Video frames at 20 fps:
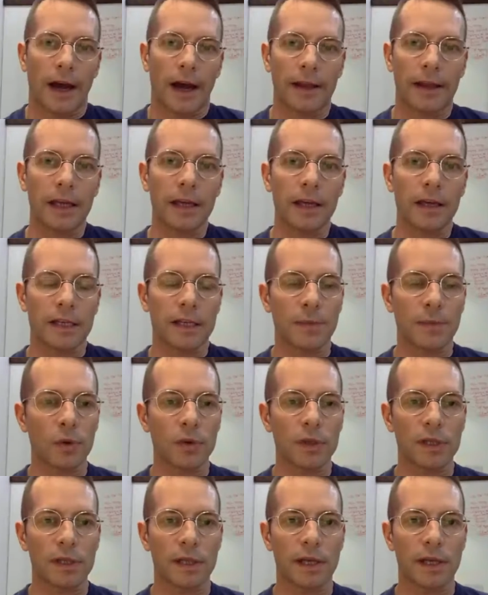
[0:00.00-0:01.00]
I think it's
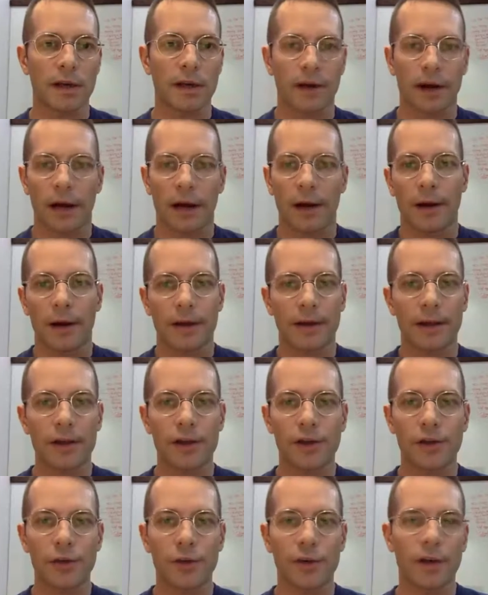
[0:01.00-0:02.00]
mostly they
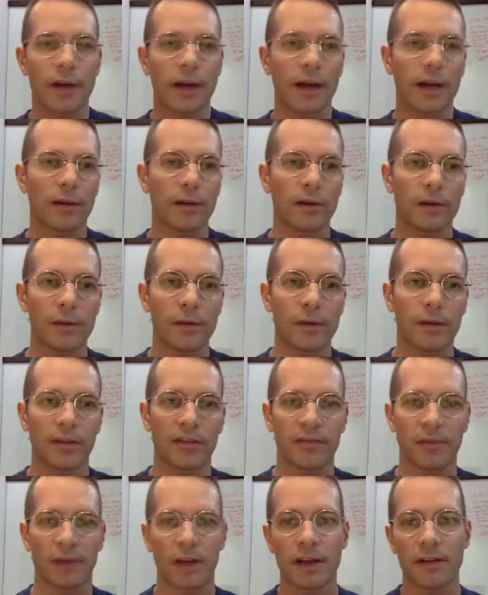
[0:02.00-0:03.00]
should get a little bit
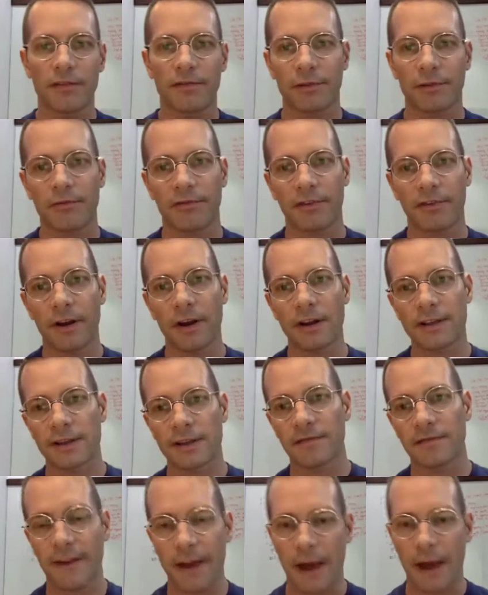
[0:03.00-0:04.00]
of money from friends
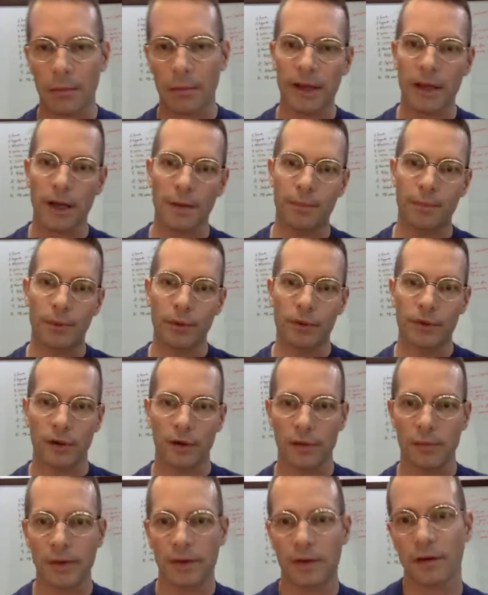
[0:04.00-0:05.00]
and family and put a
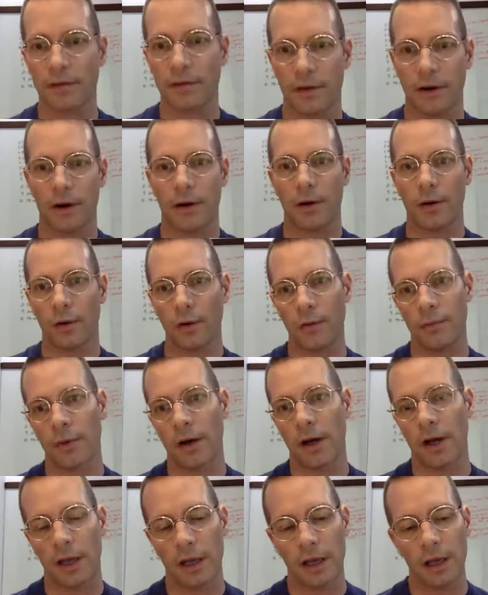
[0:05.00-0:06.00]
little bit of their own
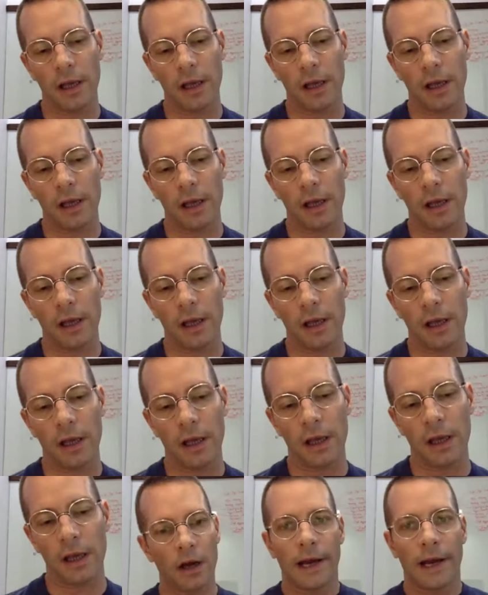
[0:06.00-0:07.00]
money.
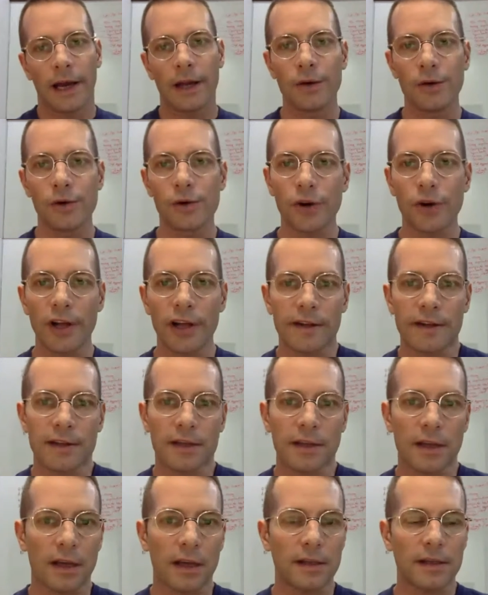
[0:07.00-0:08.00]
And usually
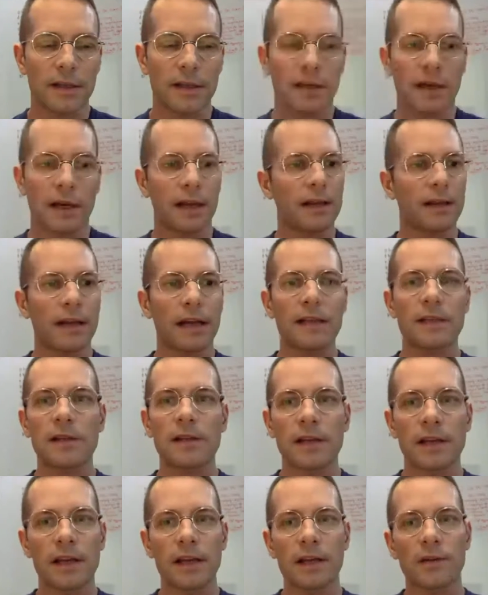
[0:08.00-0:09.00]
it
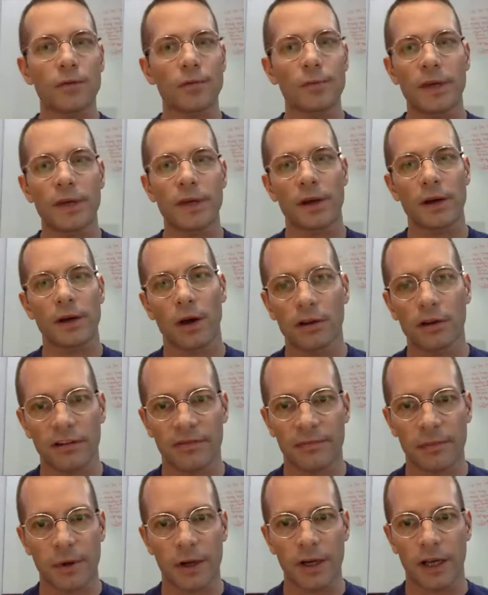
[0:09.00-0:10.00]
doesn't need to be a lot of
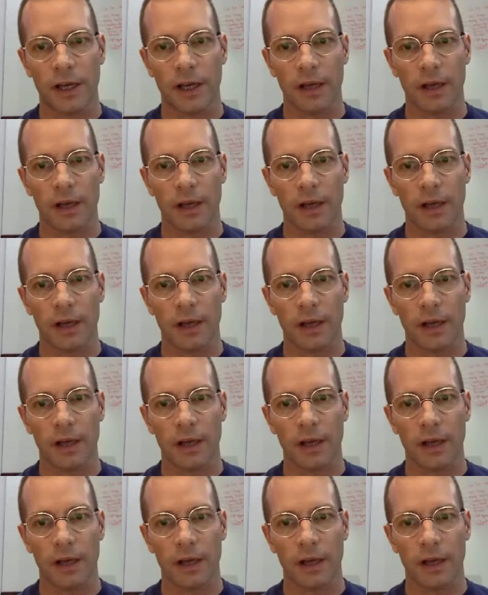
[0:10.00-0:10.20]
money.